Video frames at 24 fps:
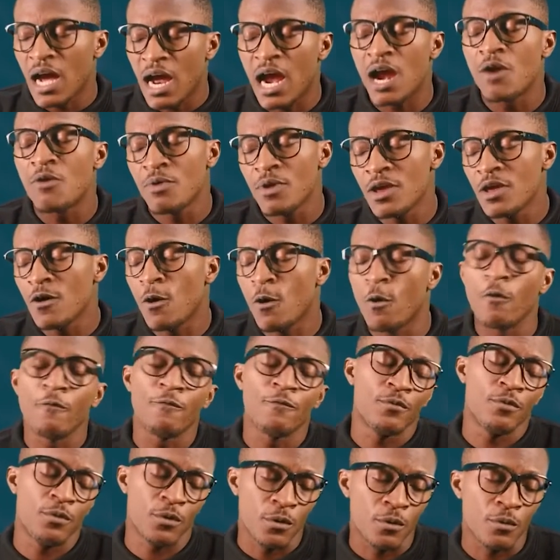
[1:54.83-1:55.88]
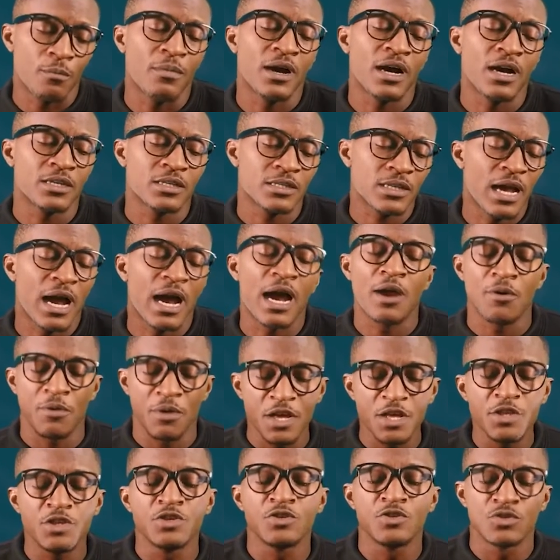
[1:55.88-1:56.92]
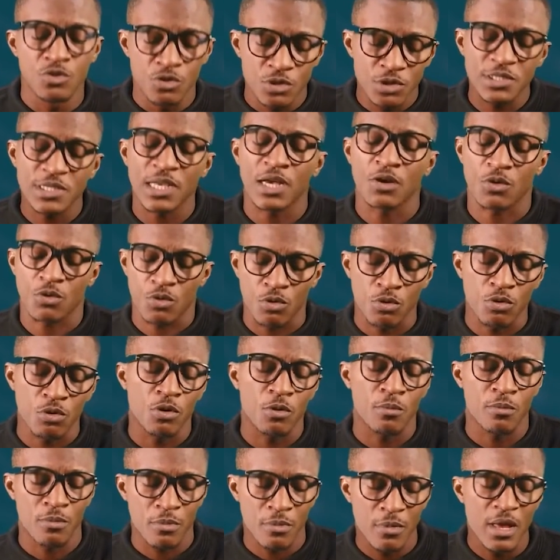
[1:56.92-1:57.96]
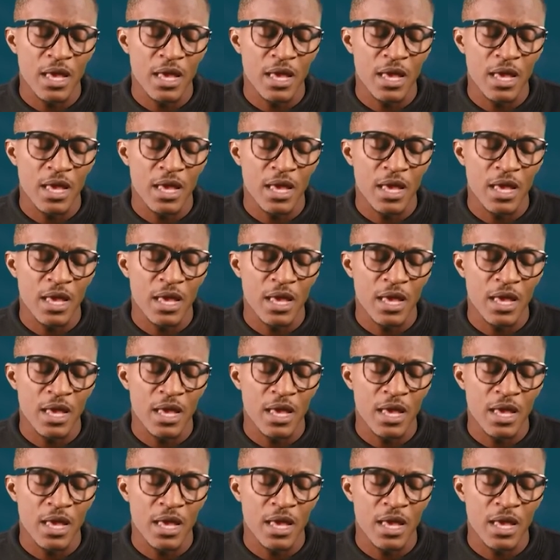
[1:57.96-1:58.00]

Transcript: Array of numbers arranged in rows and columns